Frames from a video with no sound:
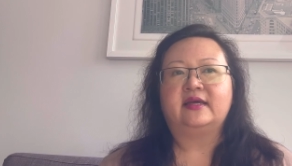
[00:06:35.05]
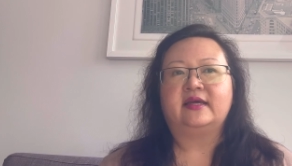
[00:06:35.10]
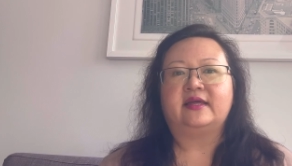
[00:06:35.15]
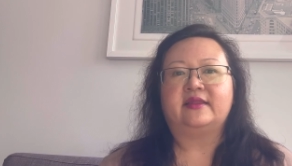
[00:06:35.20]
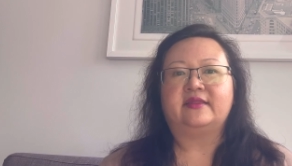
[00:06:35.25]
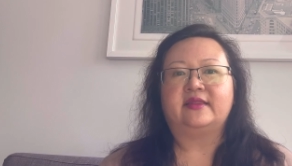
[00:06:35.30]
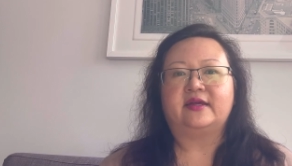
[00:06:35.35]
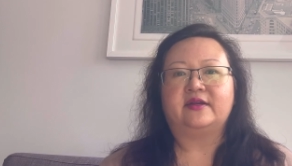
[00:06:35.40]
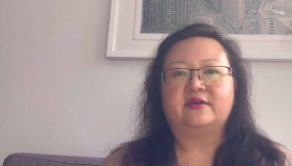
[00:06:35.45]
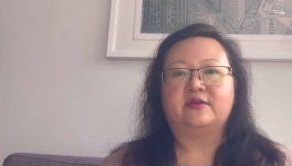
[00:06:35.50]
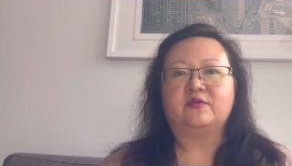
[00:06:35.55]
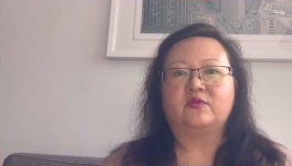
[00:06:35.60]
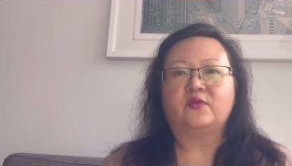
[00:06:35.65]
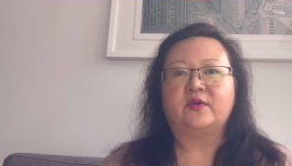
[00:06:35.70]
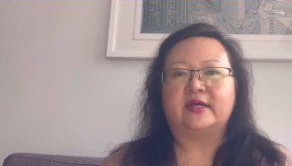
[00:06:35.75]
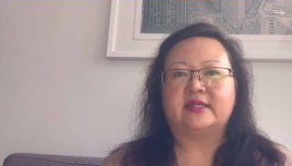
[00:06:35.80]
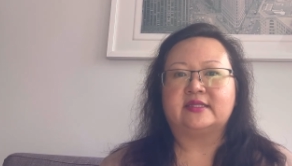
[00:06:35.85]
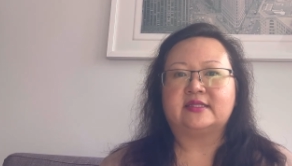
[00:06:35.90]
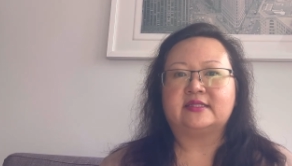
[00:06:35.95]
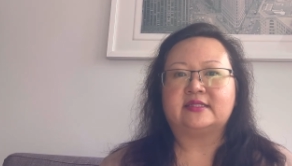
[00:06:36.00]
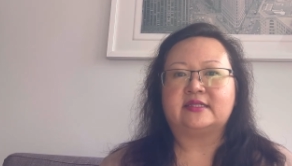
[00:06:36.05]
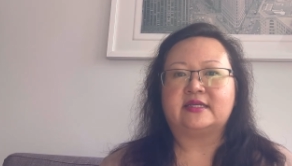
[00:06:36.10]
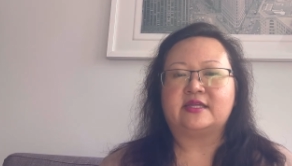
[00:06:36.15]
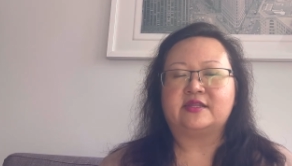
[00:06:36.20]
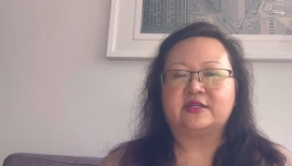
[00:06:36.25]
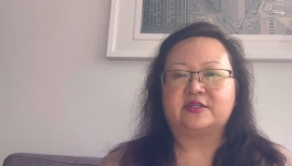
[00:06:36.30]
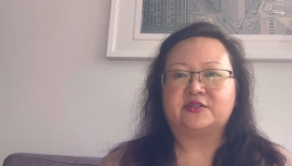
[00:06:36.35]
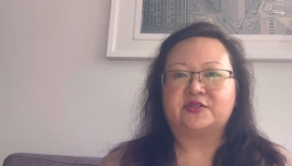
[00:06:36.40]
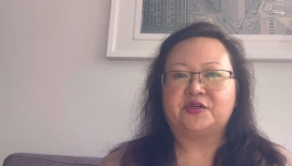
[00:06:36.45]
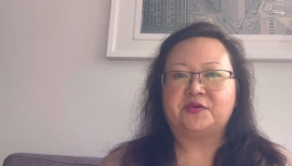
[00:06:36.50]
And then once in
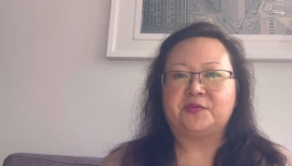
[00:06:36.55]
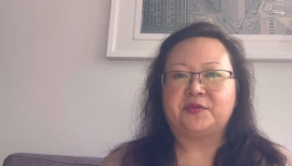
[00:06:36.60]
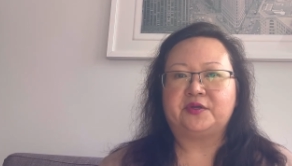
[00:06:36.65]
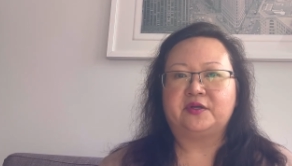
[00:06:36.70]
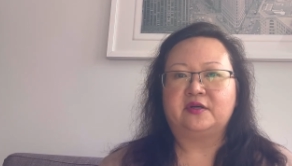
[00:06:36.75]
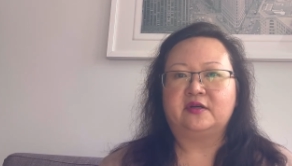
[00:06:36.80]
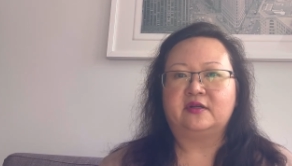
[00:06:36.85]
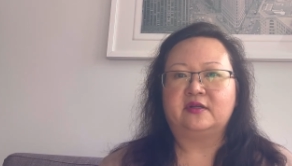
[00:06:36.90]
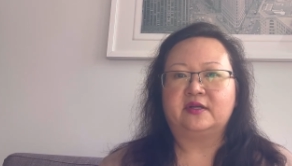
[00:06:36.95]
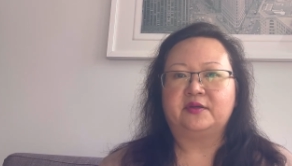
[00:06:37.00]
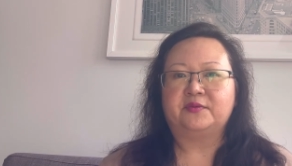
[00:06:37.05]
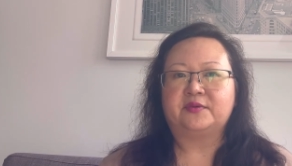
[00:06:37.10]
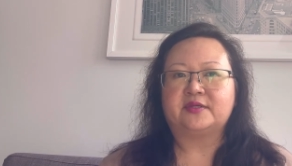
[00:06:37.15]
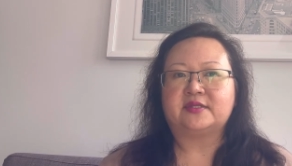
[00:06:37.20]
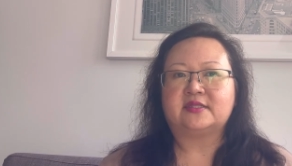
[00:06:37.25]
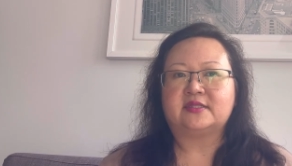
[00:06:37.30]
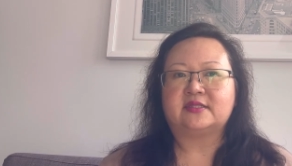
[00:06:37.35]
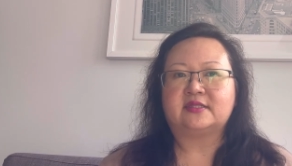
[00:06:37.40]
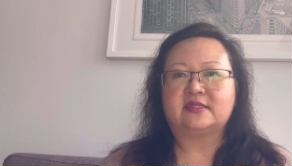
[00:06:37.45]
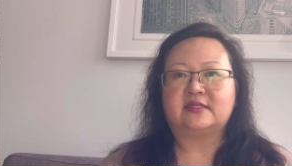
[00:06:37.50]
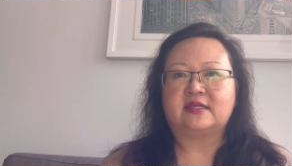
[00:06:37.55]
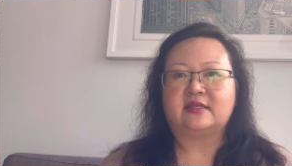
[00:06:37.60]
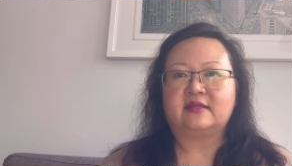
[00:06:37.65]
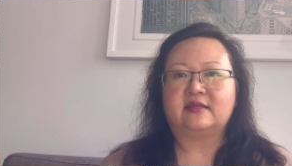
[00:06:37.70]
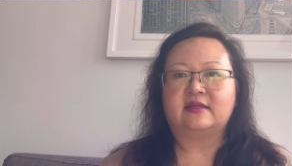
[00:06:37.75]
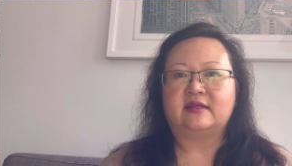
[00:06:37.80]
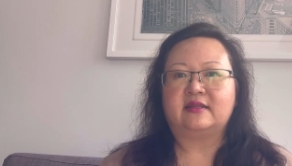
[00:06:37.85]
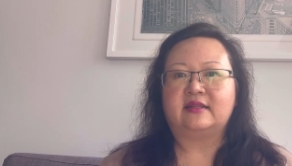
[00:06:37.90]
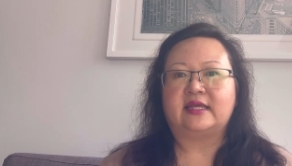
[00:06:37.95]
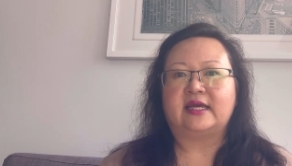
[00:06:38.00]
the terminal, it was
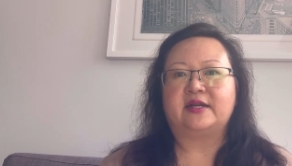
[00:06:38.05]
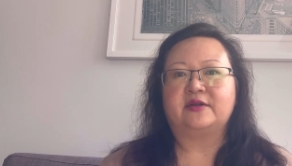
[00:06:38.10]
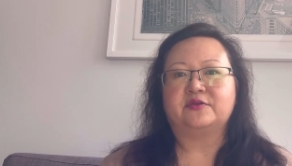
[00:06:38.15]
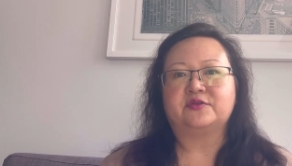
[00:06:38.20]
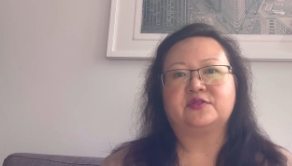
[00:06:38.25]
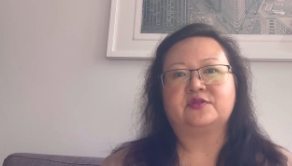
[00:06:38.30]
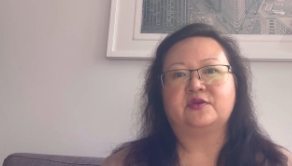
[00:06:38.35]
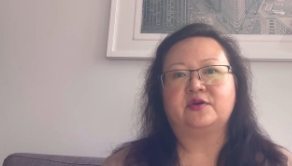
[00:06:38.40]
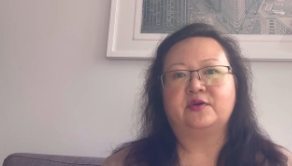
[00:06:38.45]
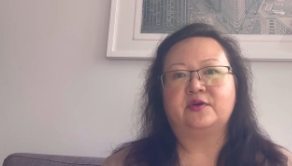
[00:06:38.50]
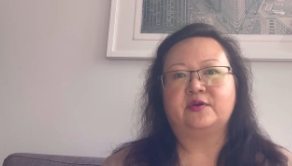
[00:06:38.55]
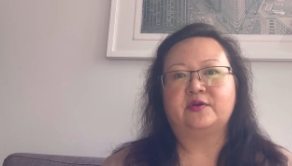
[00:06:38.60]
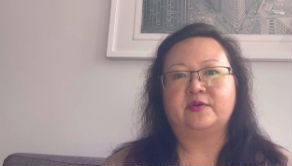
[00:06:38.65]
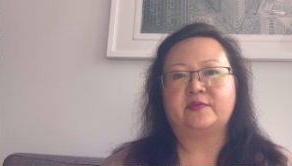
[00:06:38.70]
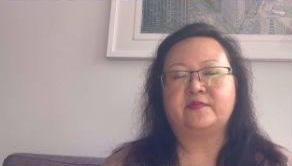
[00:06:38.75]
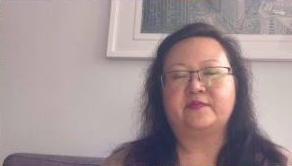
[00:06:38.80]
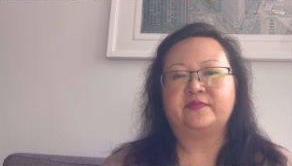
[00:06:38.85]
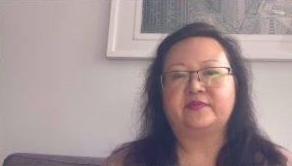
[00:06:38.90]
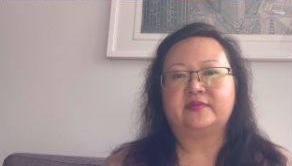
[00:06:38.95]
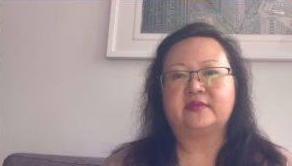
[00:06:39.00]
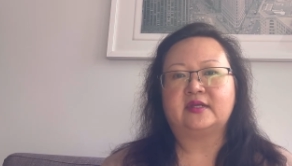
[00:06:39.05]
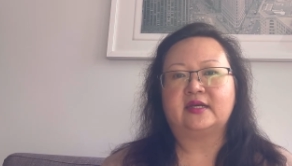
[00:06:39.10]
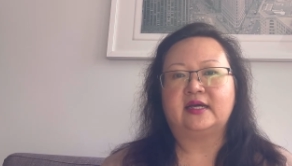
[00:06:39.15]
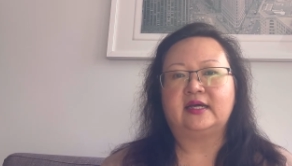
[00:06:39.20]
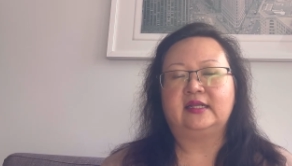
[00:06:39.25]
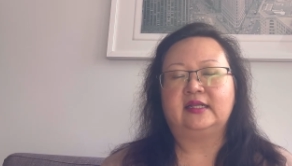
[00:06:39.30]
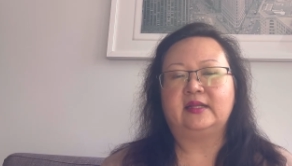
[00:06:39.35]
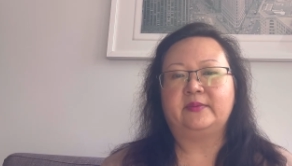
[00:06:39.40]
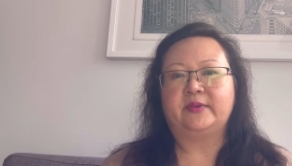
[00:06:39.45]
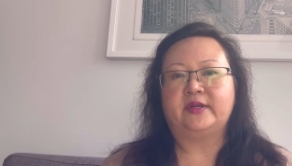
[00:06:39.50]
then also
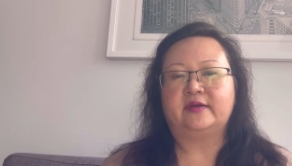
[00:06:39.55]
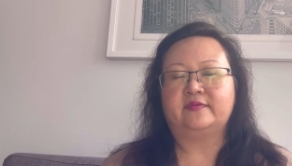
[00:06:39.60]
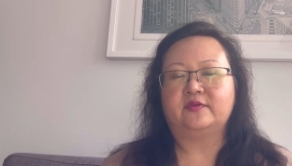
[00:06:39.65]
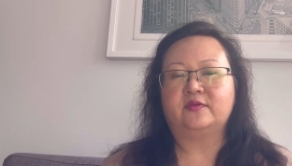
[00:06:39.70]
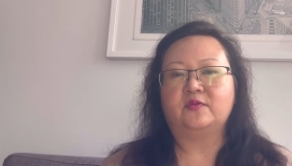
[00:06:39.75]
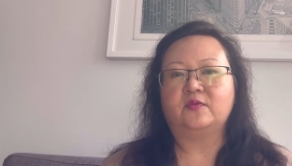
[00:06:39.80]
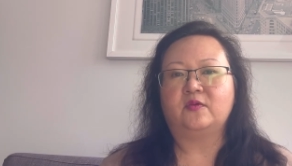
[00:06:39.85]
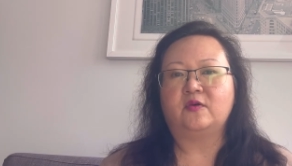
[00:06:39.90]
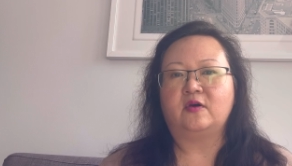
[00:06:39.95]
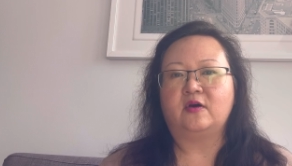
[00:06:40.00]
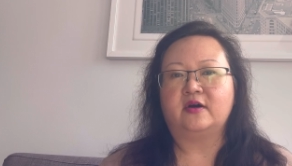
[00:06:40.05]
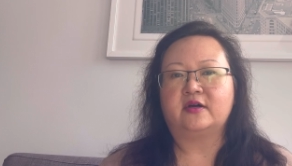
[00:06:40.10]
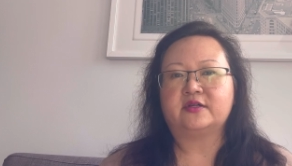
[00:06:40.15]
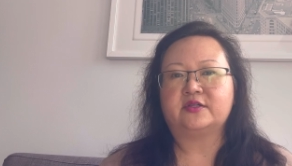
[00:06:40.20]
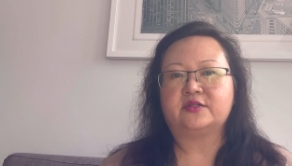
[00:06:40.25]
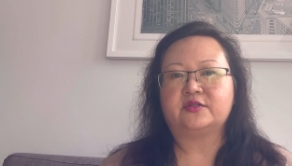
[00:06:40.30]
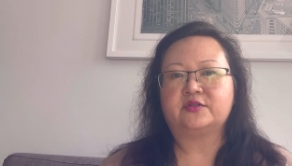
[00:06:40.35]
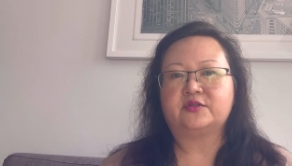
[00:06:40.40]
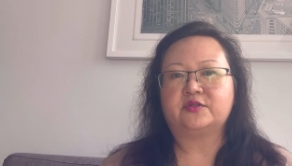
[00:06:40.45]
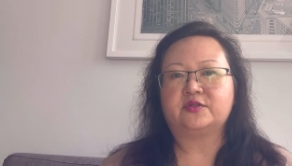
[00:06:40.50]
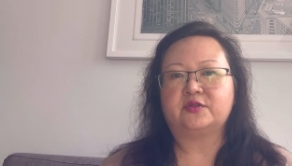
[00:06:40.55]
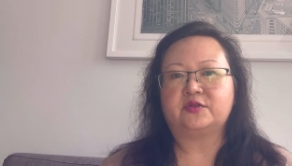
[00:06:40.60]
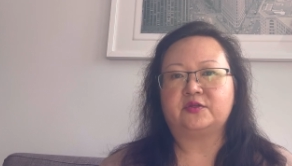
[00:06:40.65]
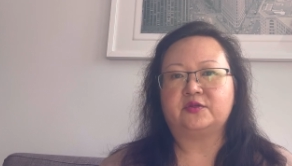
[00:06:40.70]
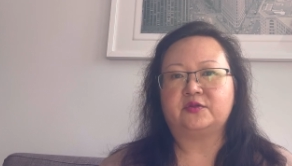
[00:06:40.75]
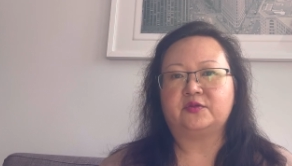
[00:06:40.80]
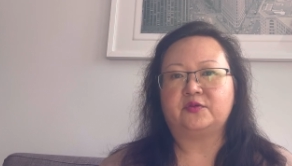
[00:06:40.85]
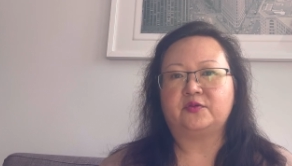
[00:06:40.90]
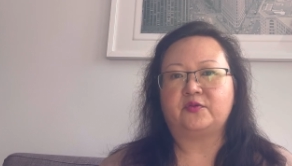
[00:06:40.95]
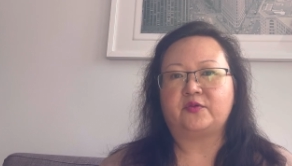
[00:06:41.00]
a little bit of a walk
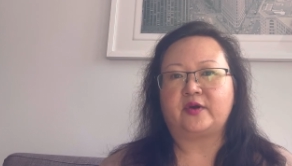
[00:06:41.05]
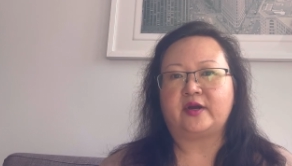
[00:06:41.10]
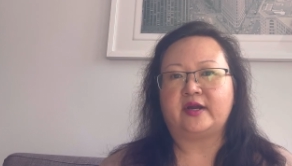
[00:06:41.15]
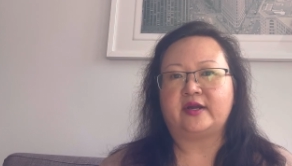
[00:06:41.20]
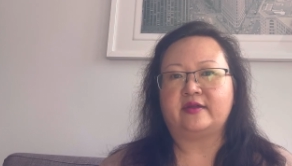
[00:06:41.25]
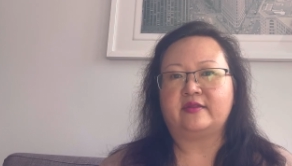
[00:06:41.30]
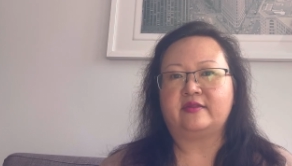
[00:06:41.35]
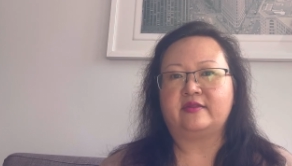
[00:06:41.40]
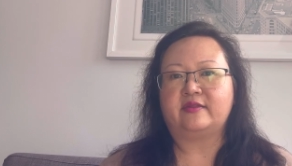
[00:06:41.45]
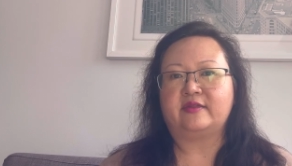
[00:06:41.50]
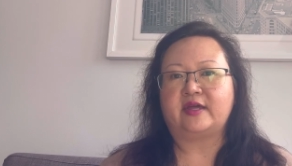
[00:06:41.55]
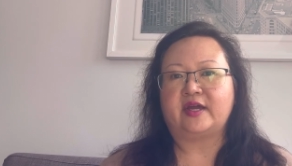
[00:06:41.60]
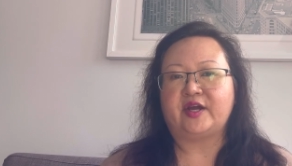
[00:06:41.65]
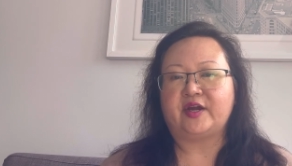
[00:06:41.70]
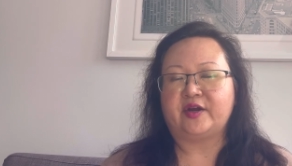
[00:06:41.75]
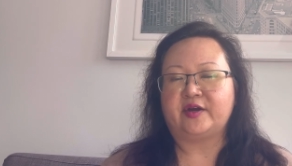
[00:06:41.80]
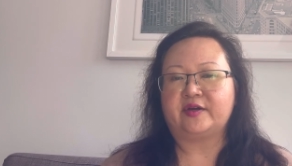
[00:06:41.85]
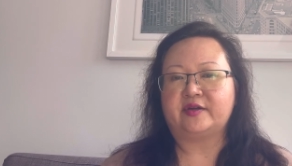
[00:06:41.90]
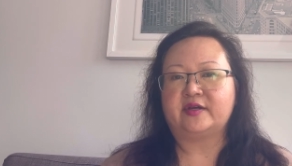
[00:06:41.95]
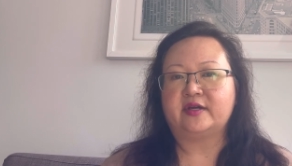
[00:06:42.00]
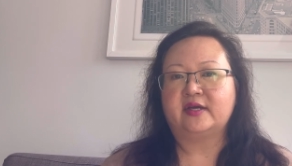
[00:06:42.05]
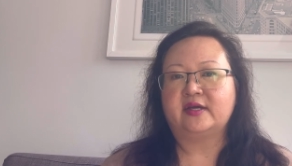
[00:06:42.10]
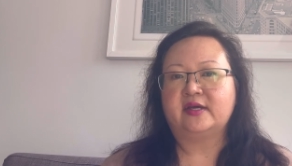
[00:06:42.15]
to where their